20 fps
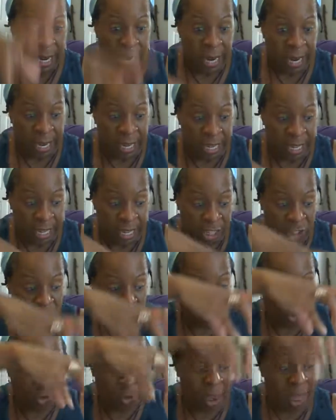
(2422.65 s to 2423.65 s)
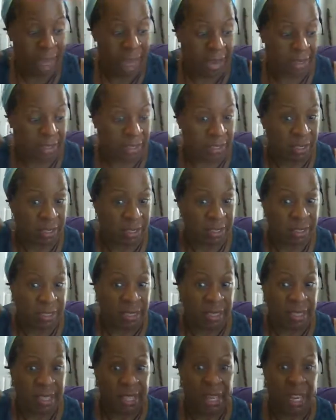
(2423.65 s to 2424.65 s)
and it extracts.
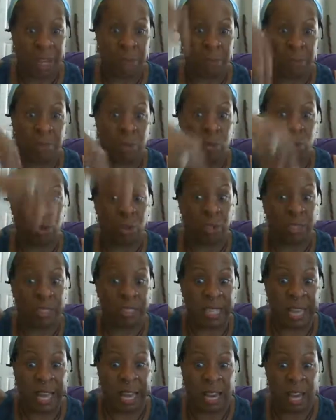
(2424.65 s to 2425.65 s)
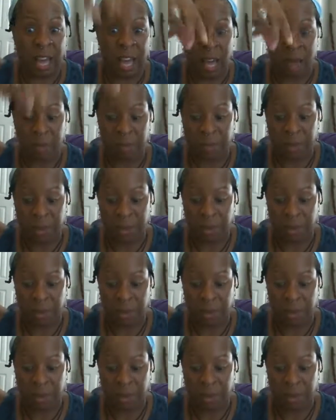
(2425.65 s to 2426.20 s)
It pulls that up.